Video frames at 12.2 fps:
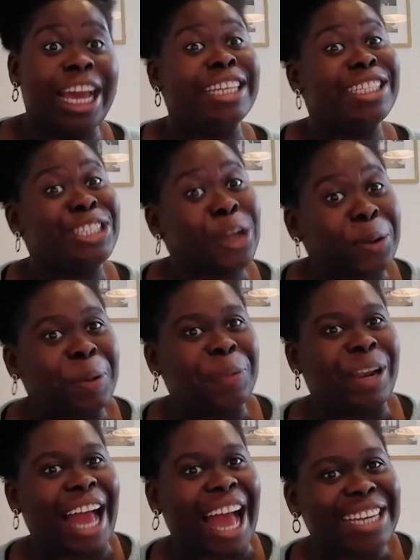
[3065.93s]
And young people
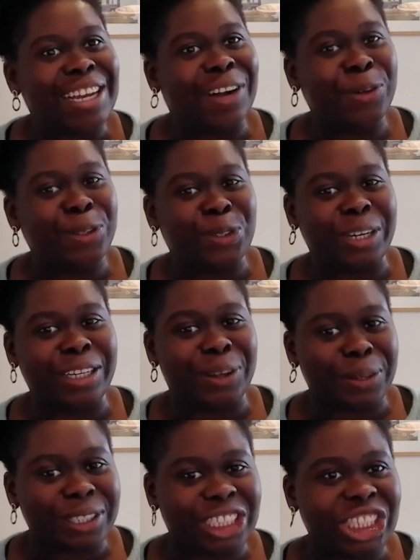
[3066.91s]
had also
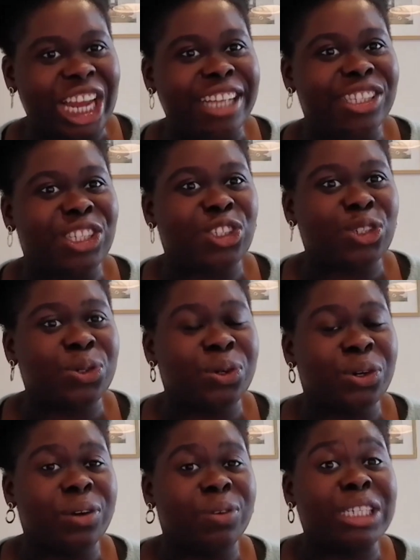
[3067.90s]
another chance
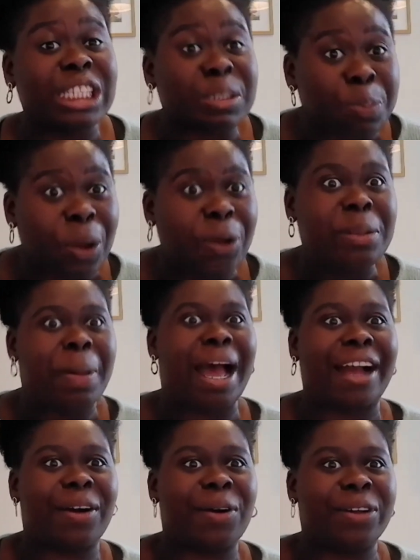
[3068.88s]
to respond
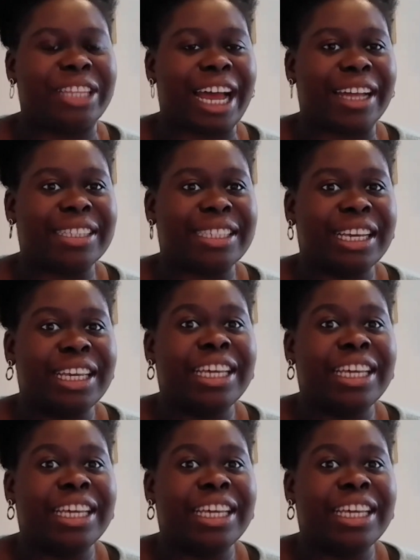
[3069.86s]
back on that.